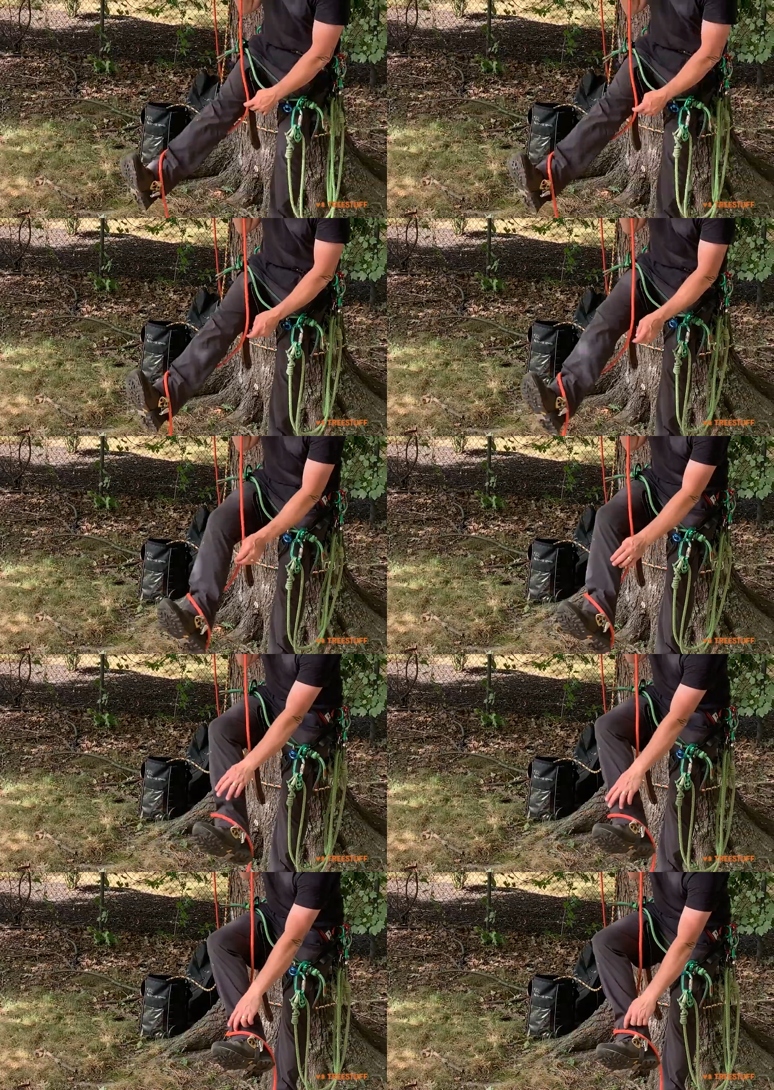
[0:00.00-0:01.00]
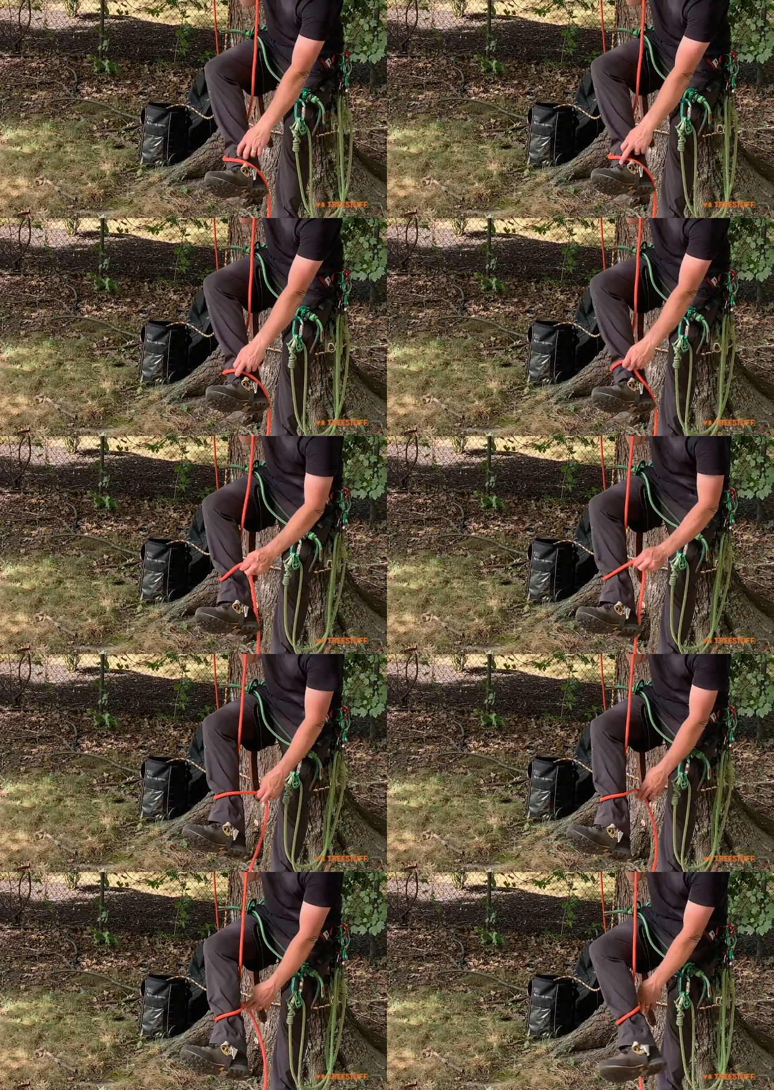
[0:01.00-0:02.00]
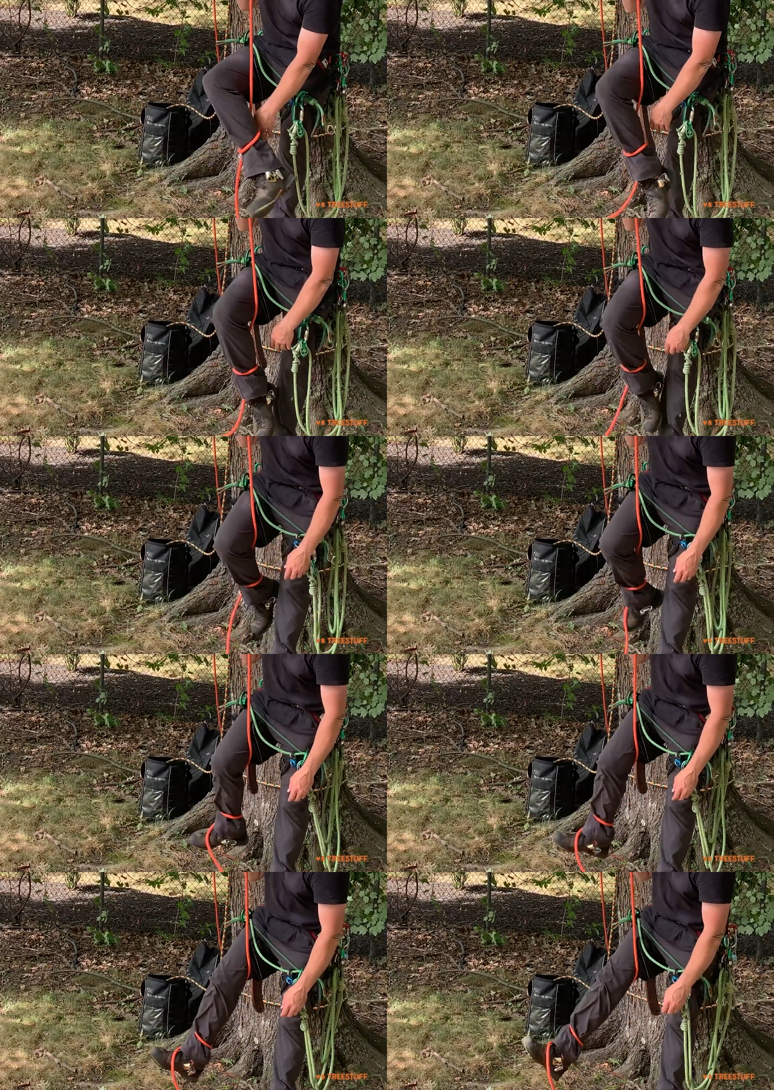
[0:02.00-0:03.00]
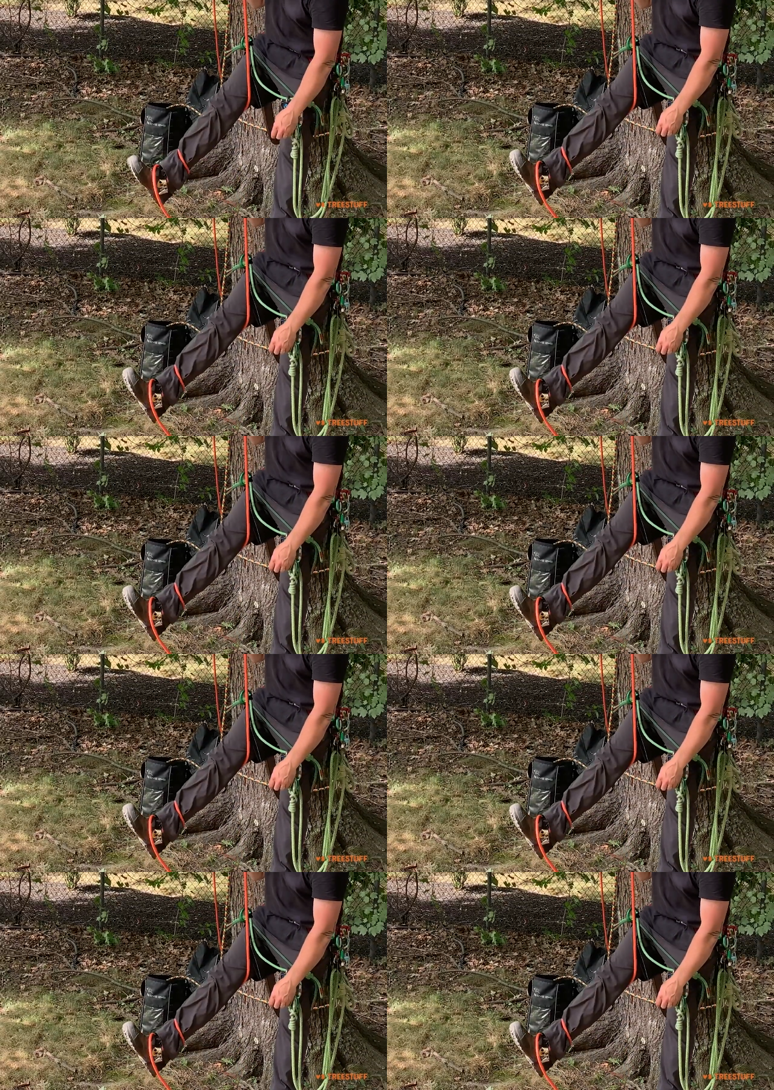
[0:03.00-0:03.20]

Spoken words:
(no speaker visible)